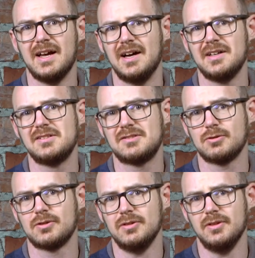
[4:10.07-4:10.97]
I
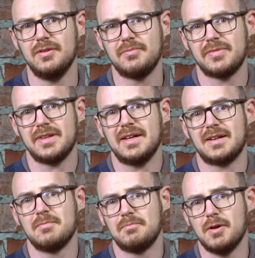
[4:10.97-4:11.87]
struggle,
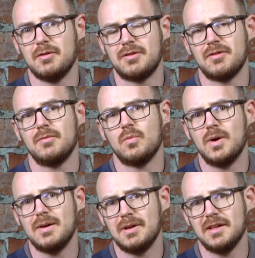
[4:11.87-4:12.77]
like, both
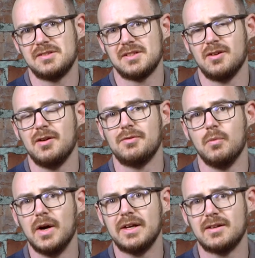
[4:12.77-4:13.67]
white balancing off a
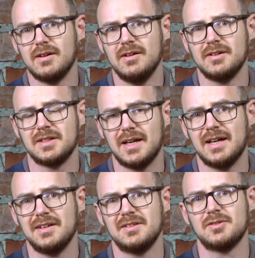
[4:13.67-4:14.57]
white card
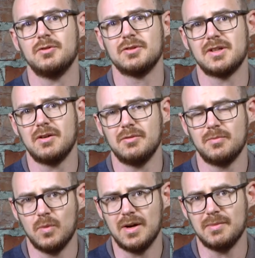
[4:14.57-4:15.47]
and auto
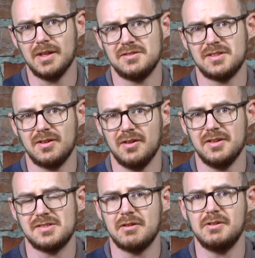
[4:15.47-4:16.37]
white balancing on the
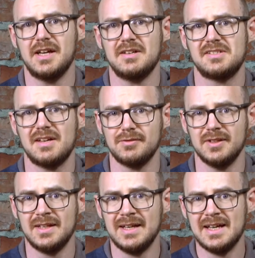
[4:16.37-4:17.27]
Sony A7